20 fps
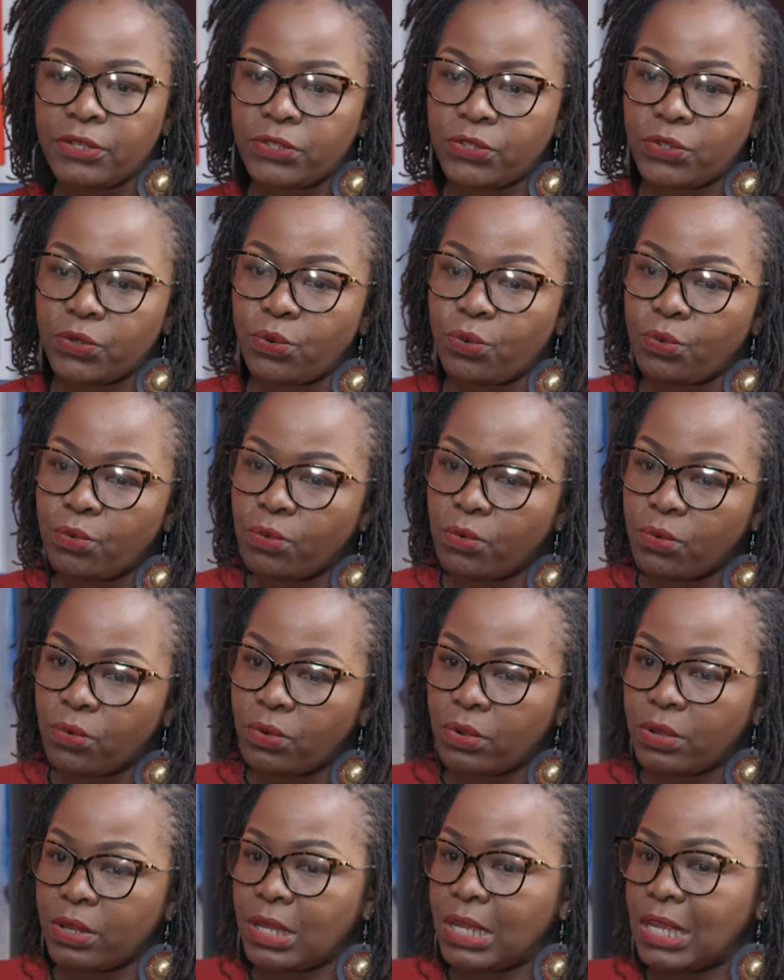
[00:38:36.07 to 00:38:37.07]
So
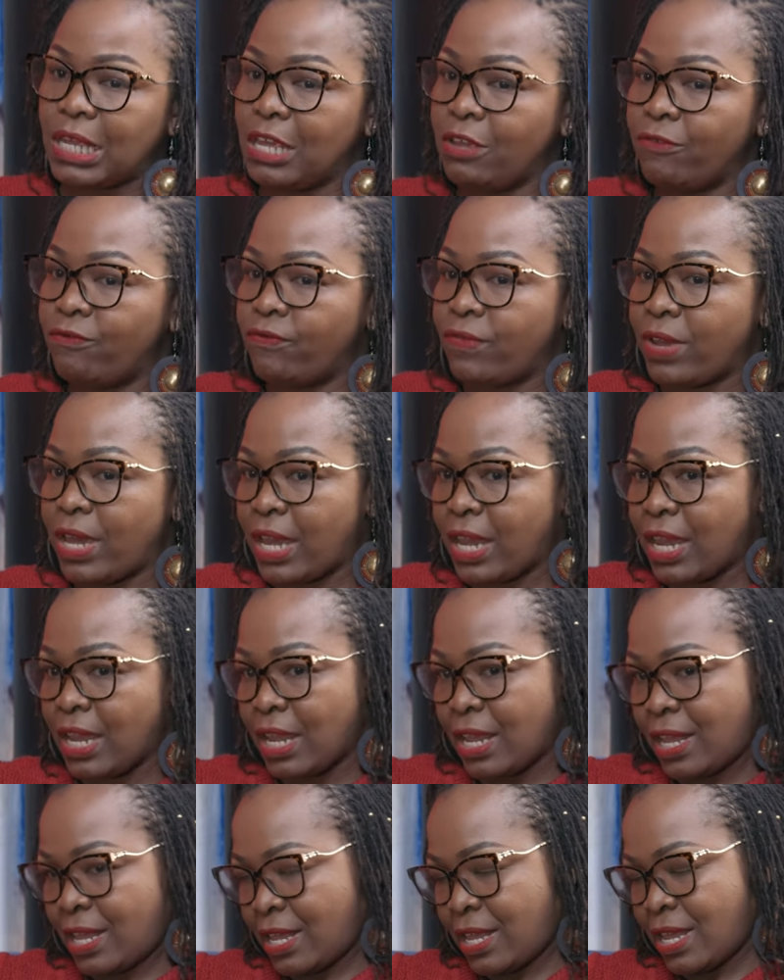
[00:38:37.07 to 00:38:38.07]
if
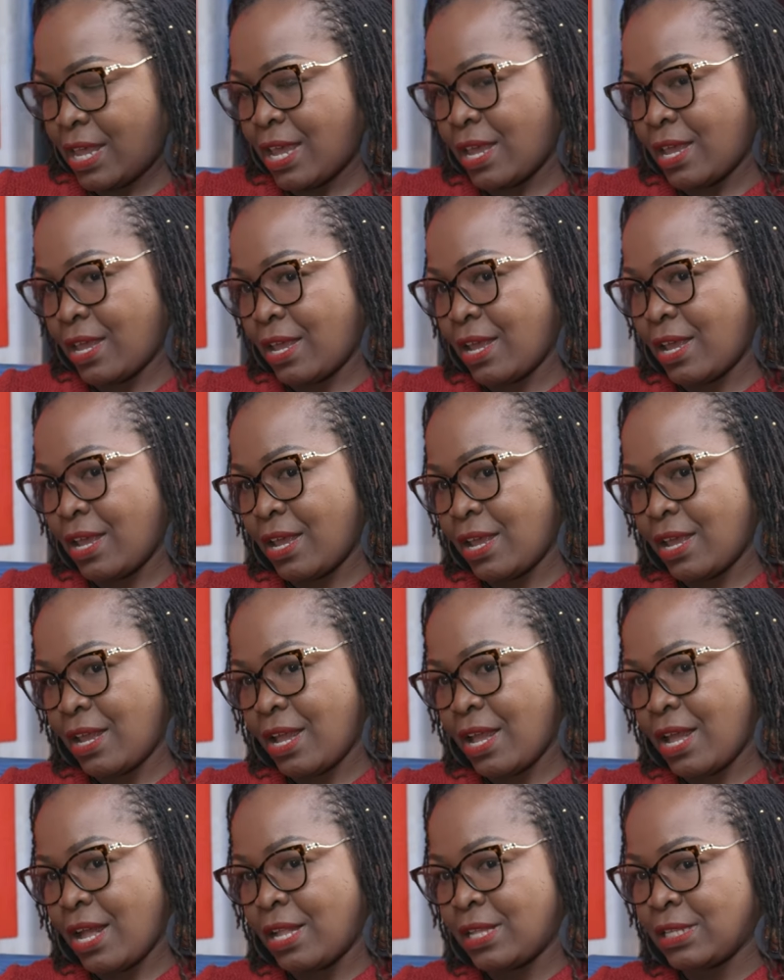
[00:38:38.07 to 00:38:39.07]

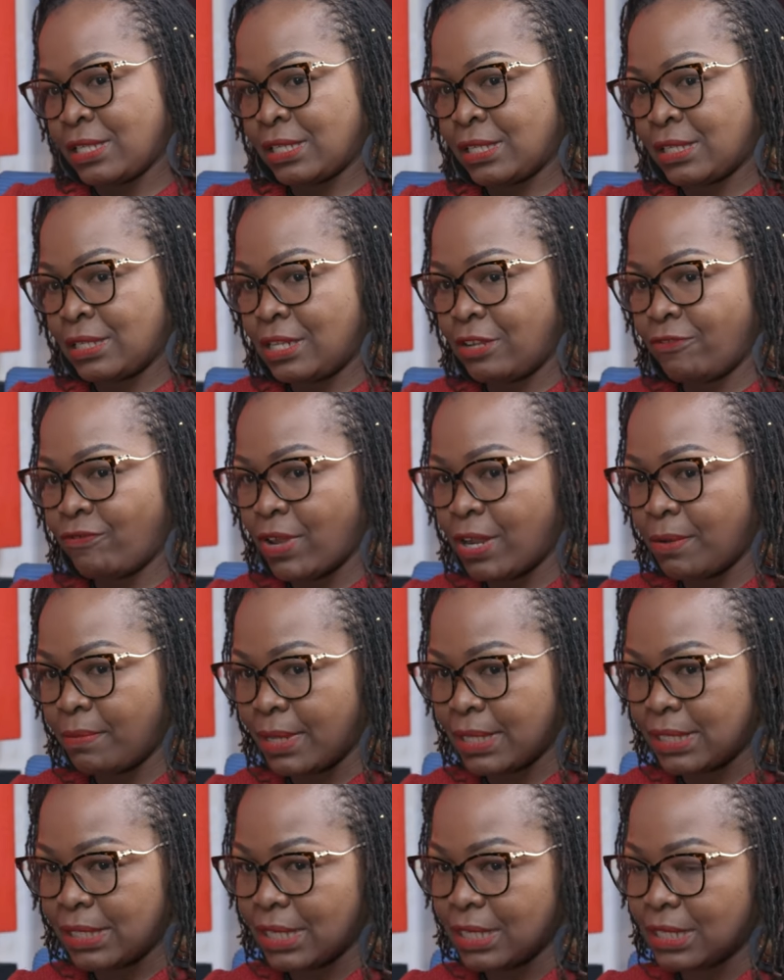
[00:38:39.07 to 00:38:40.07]
I'll
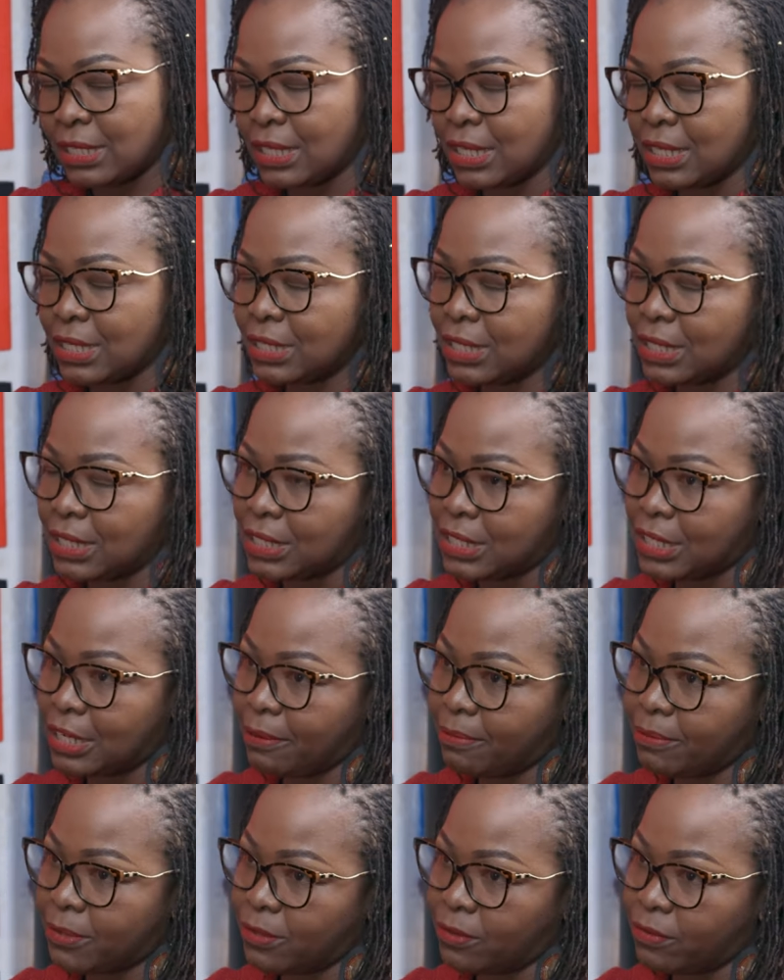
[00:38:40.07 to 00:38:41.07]
define my success in
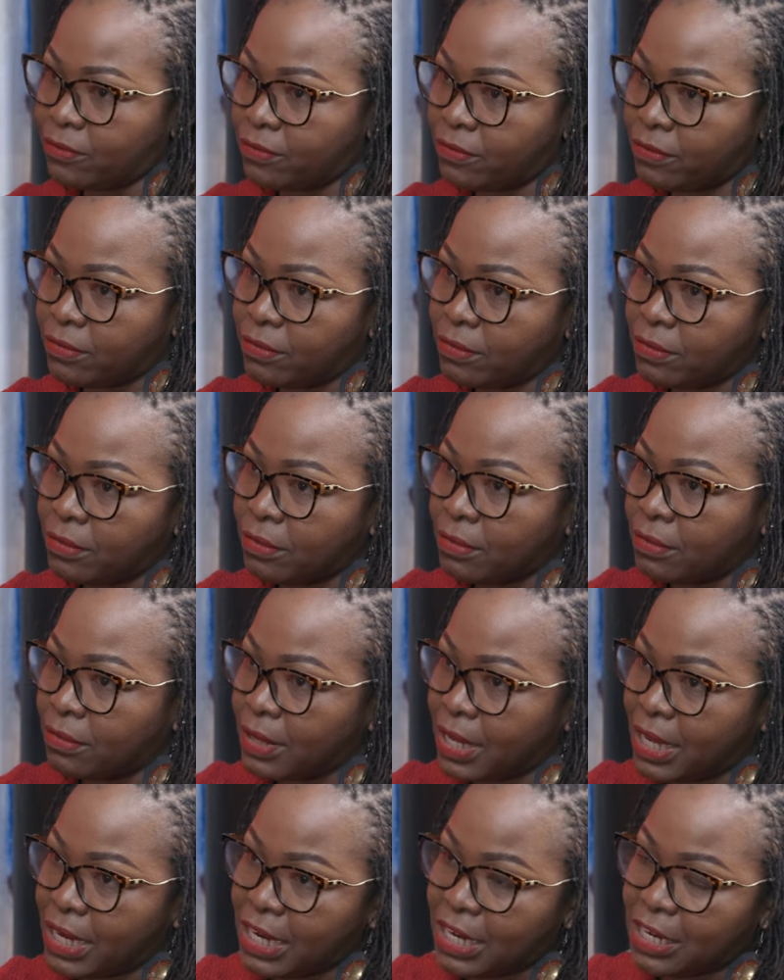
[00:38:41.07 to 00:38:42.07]
terms of
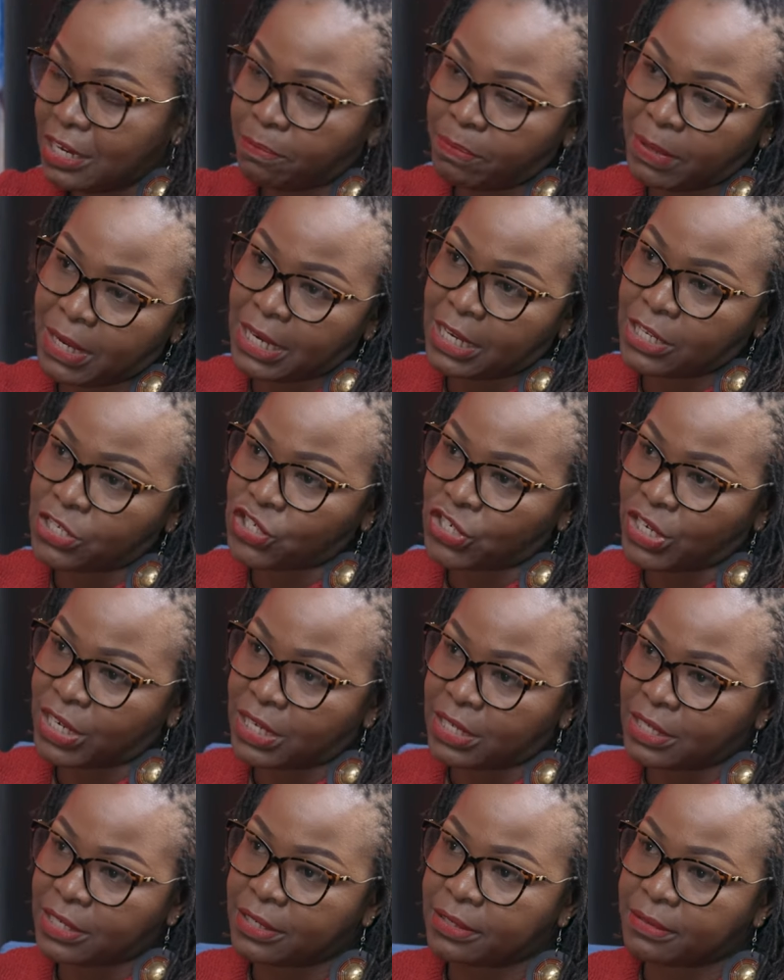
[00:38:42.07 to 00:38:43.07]
an independent
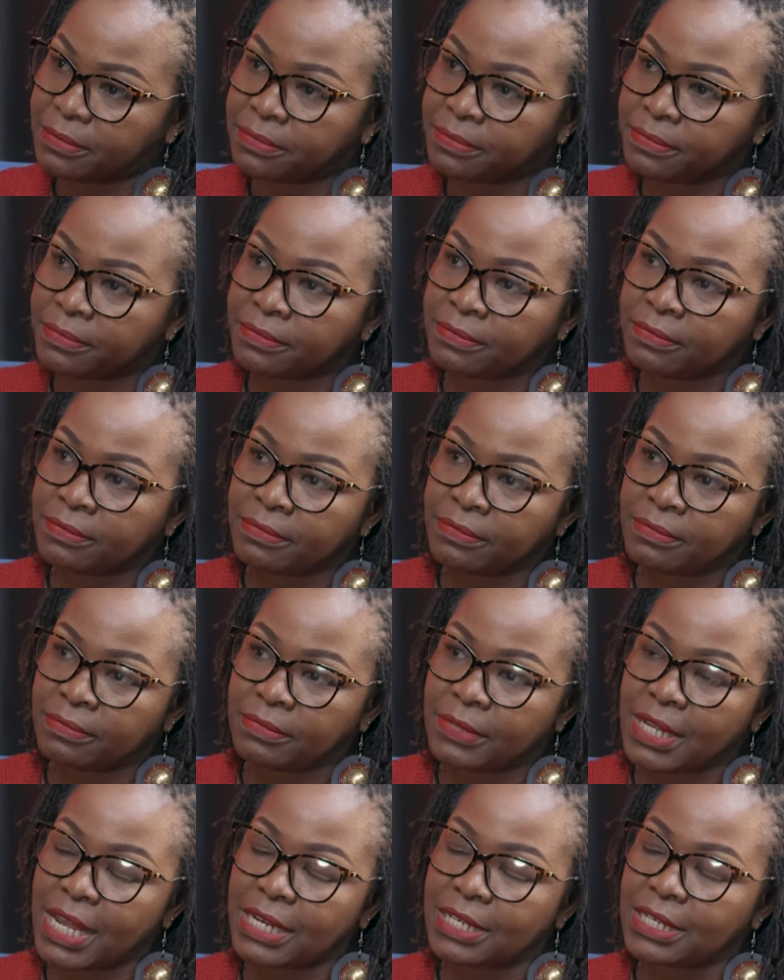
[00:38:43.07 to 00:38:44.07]
child
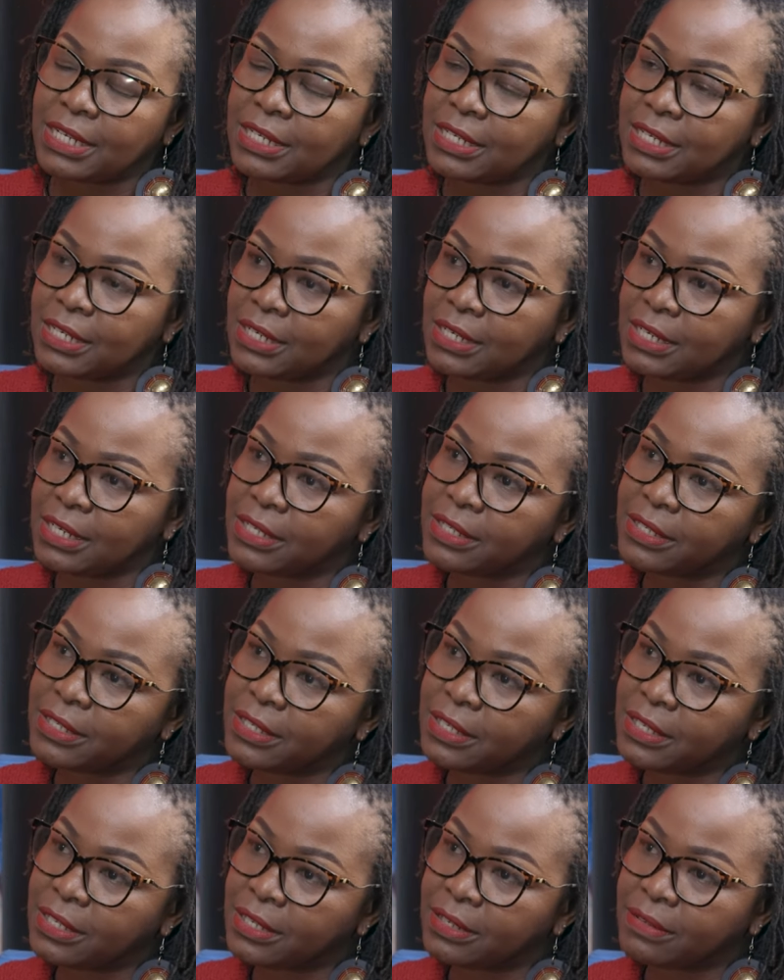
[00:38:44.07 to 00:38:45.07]
at 18
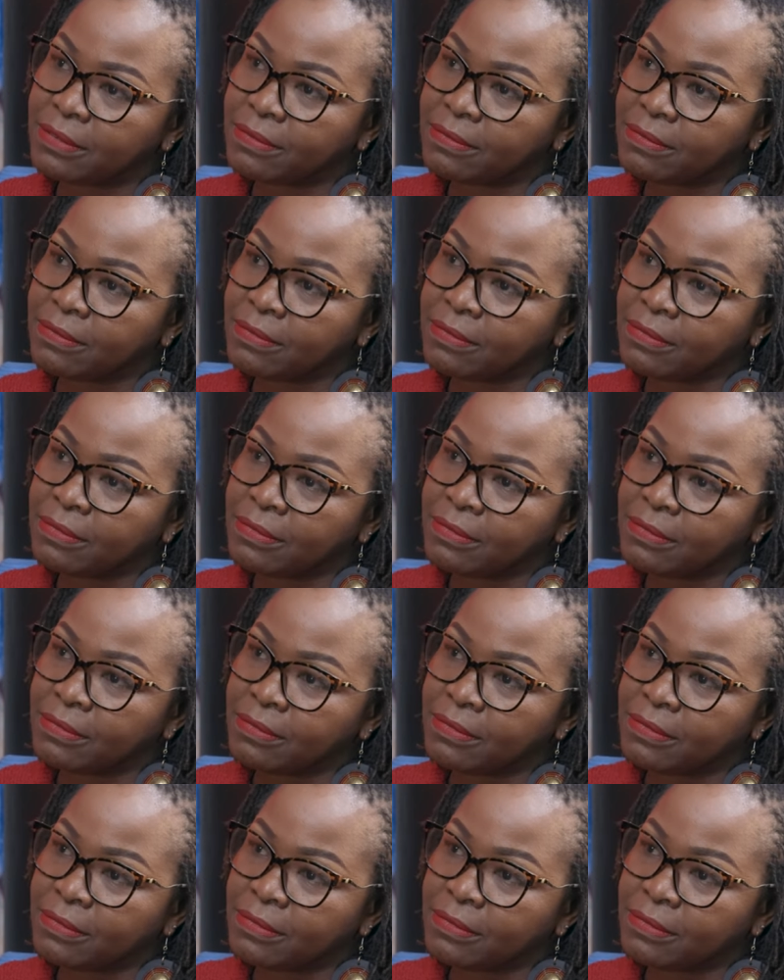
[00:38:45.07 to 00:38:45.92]
years, mm.